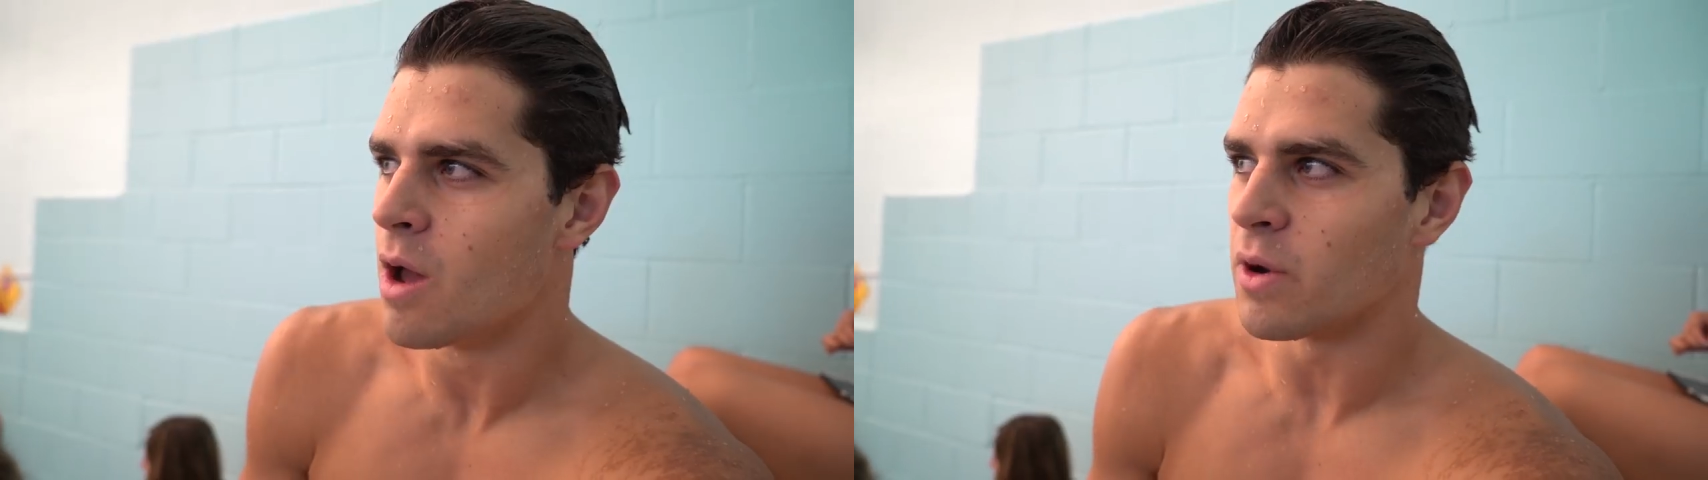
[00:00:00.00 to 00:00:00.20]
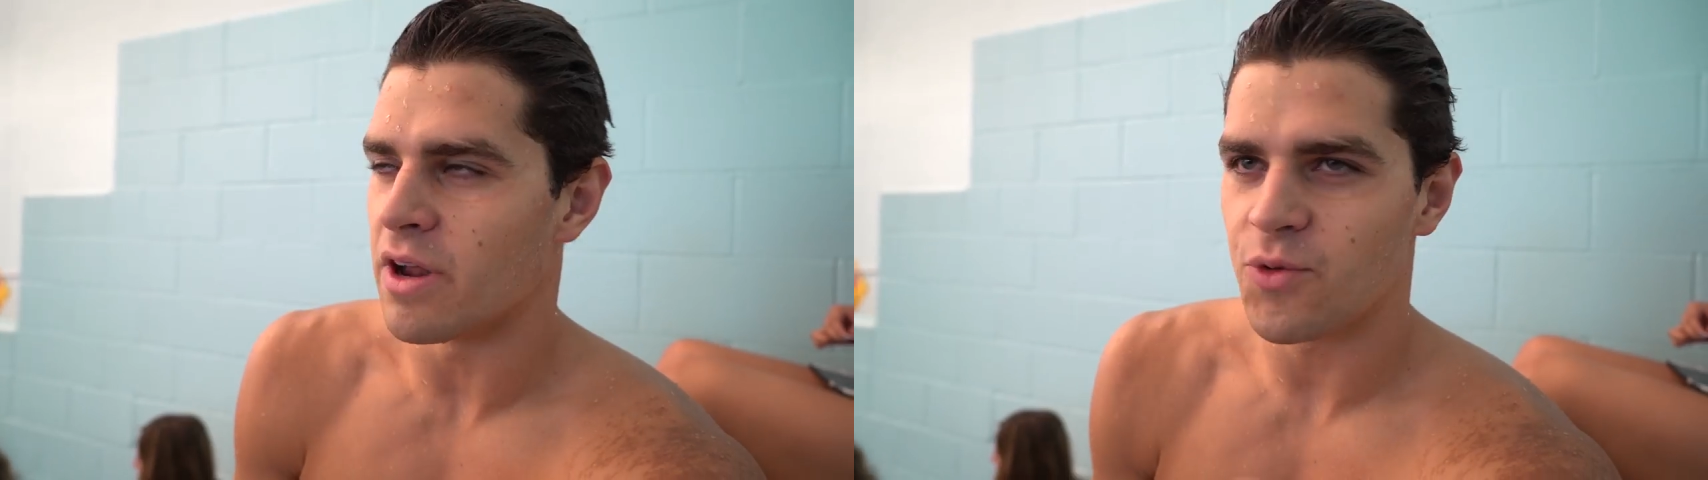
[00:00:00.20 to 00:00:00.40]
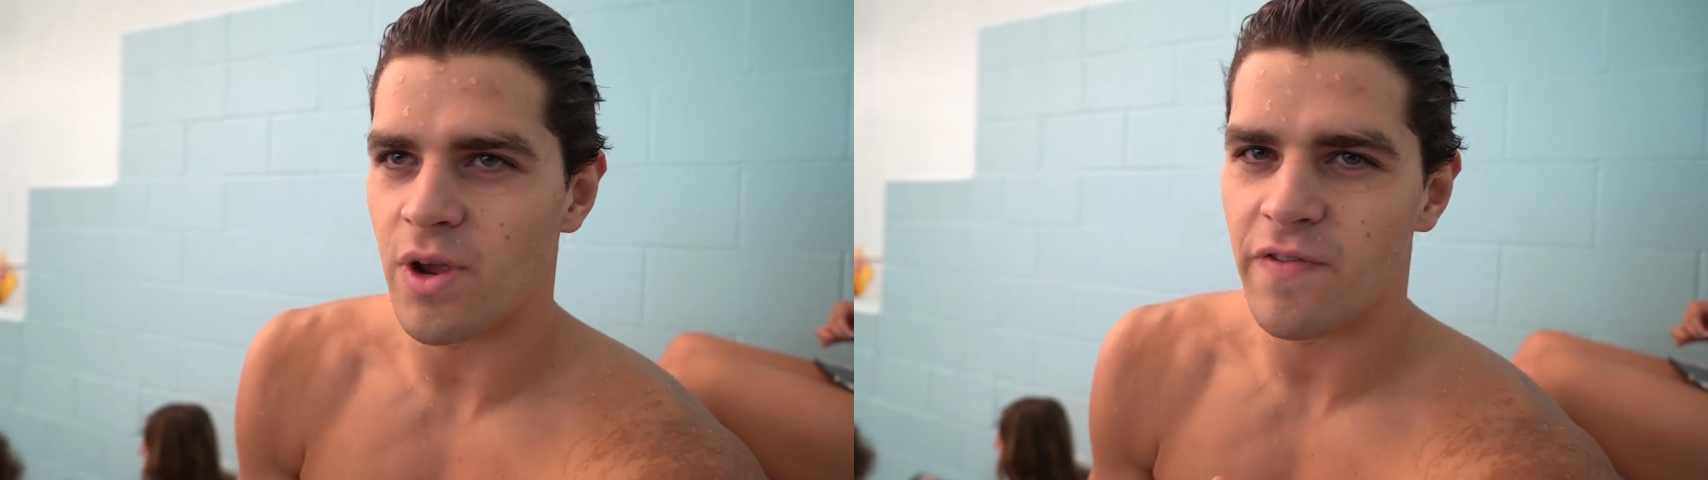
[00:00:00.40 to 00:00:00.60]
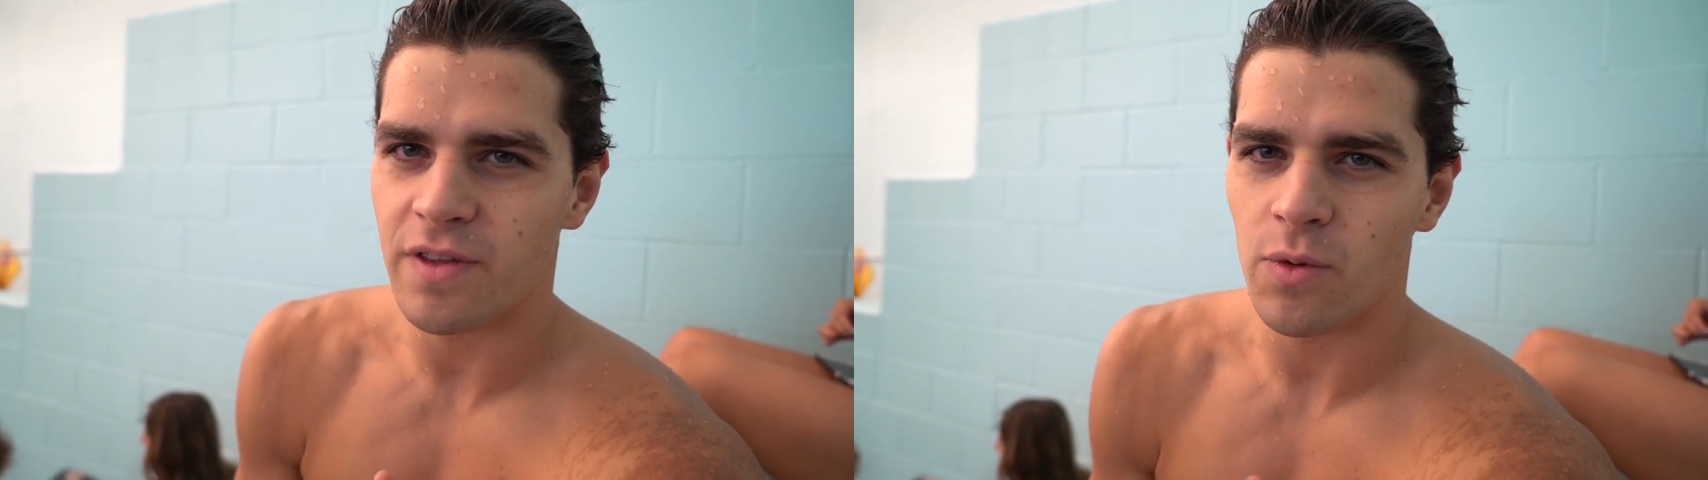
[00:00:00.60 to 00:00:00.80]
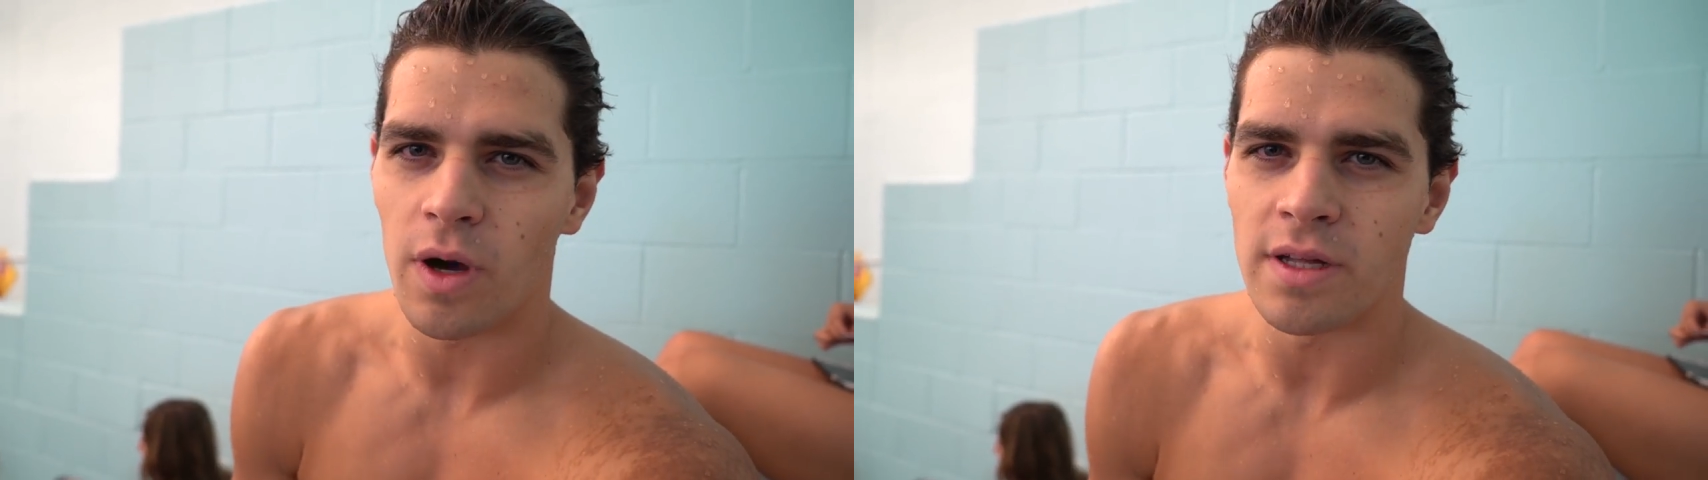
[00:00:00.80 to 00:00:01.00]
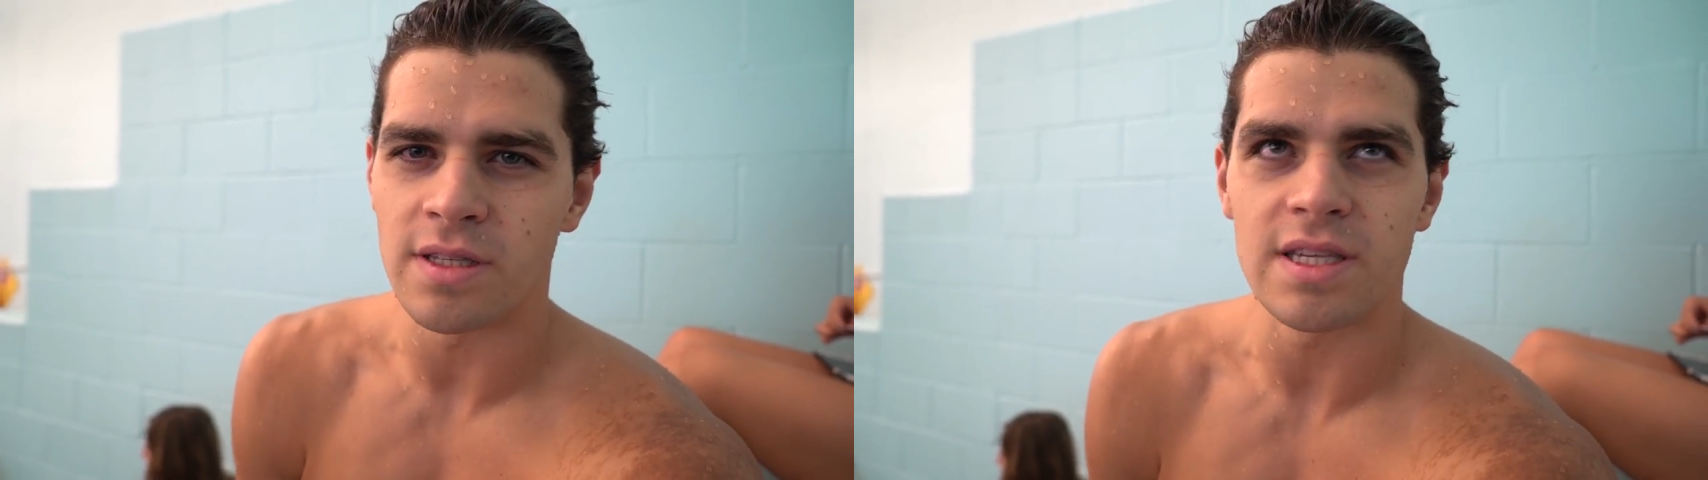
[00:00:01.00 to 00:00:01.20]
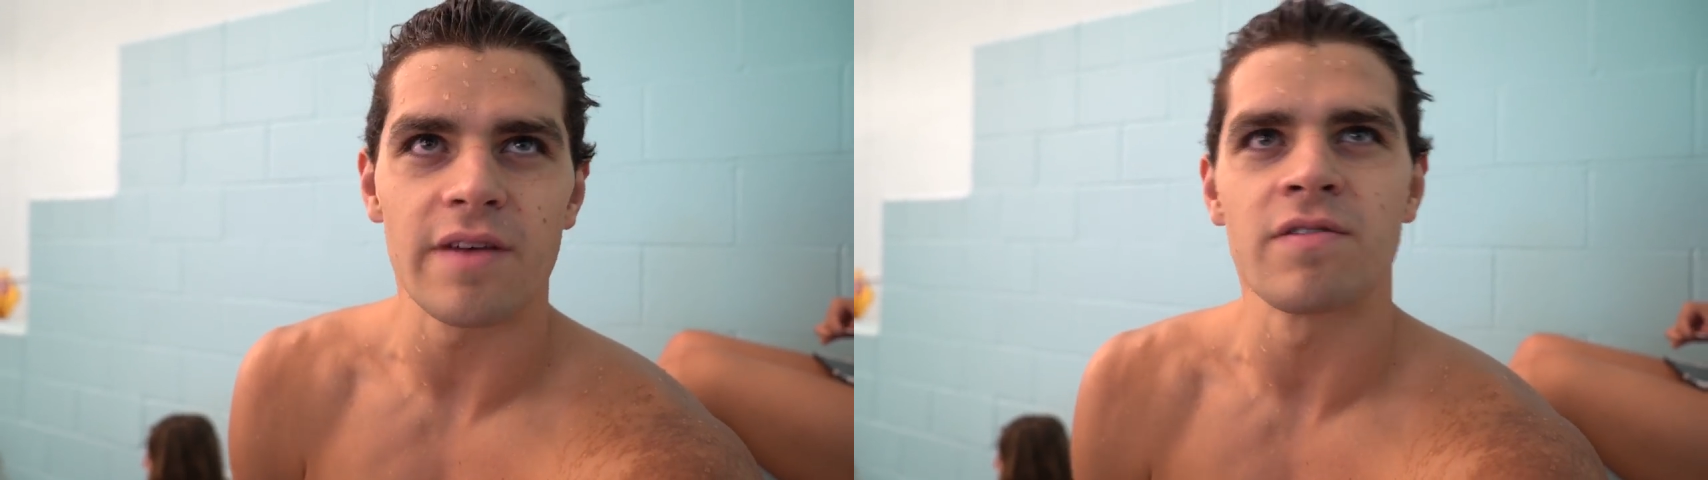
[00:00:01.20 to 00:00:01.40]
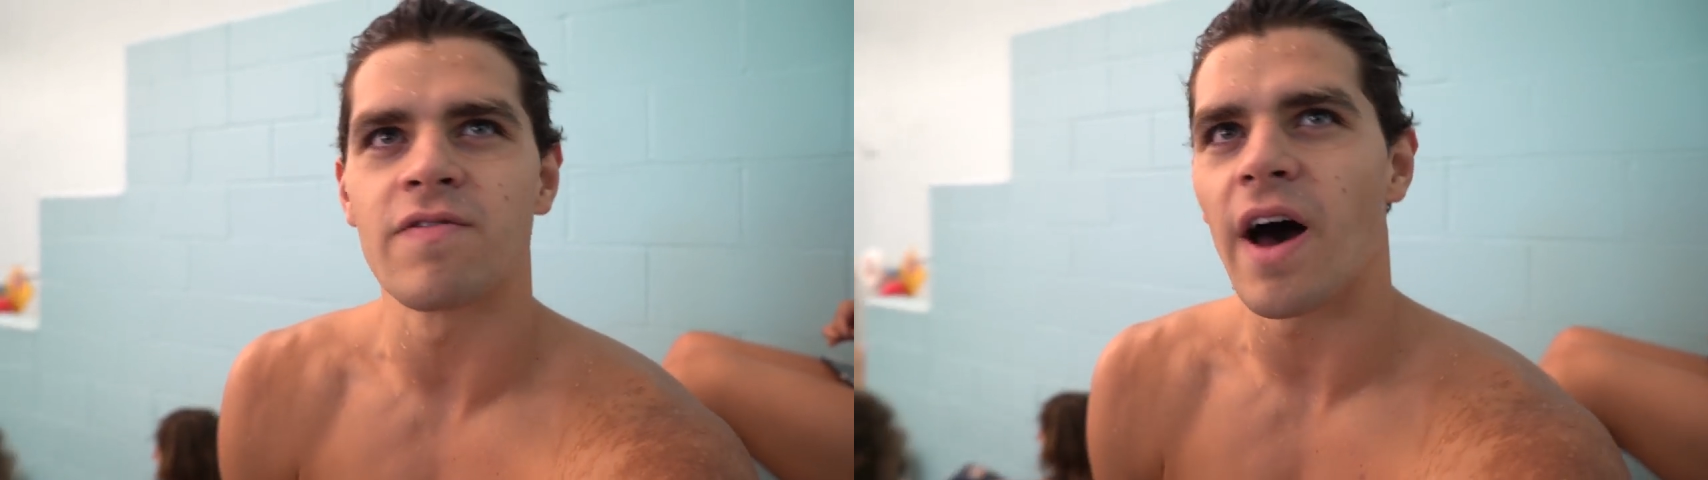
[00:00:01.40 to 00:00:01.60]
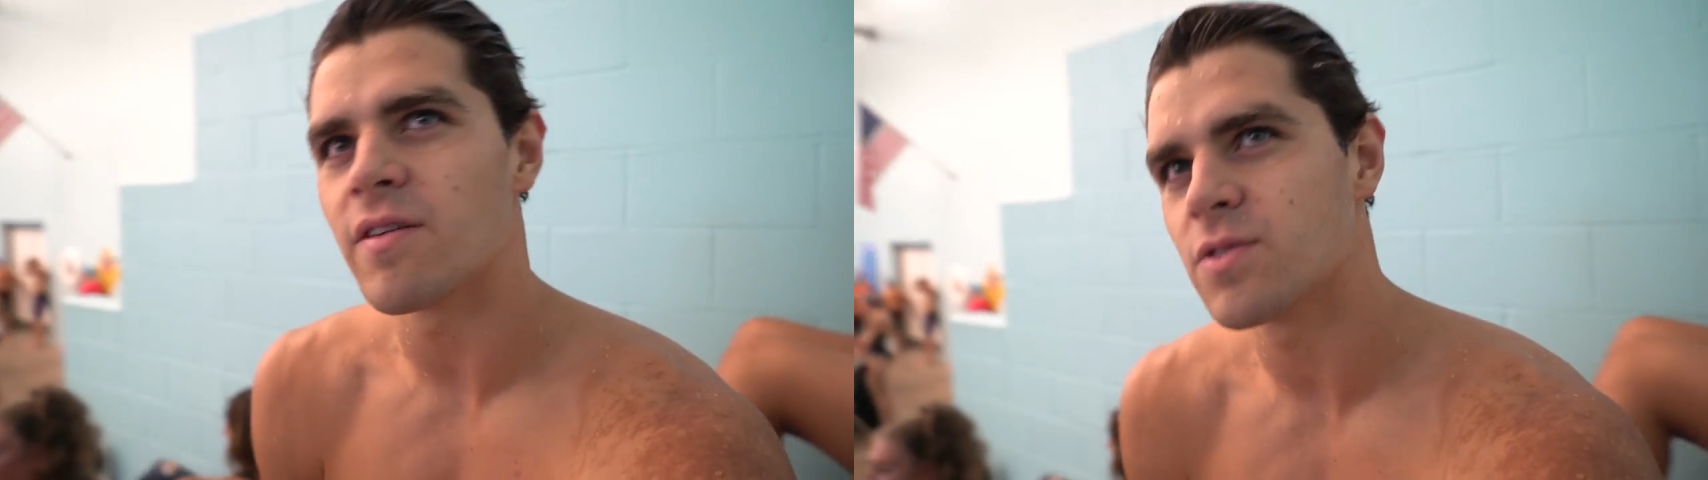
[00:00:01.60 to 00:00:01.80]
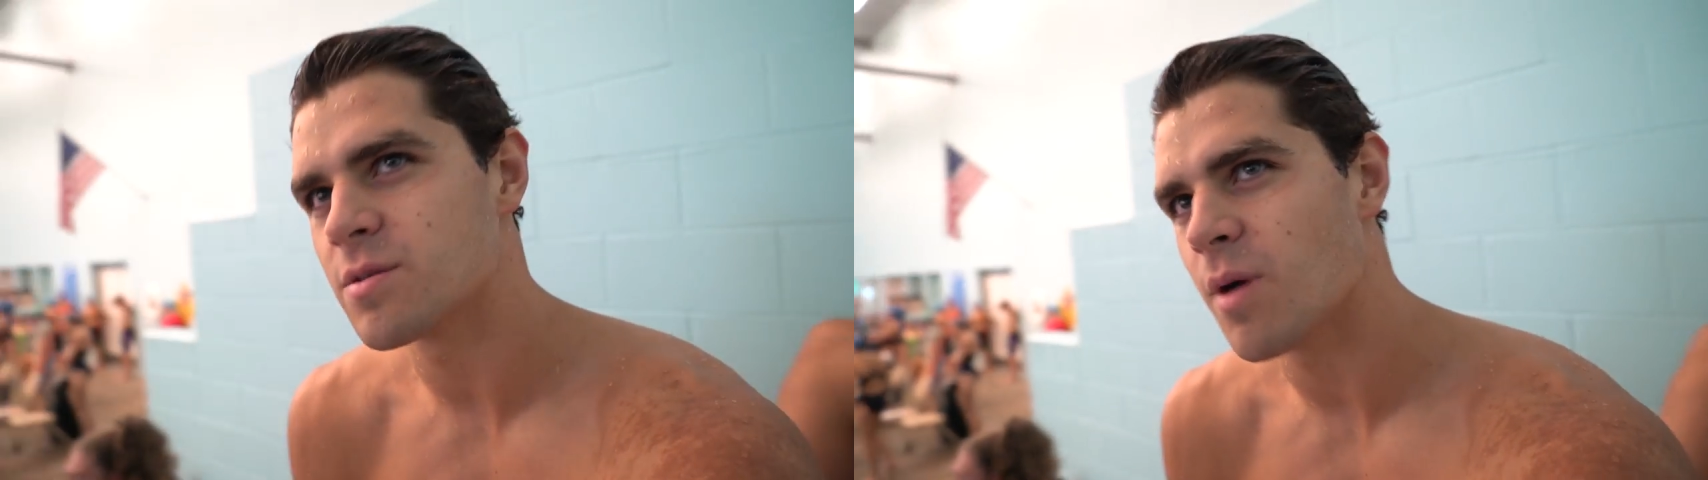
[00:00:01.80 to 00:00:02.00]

Went a 3:51.75, was it,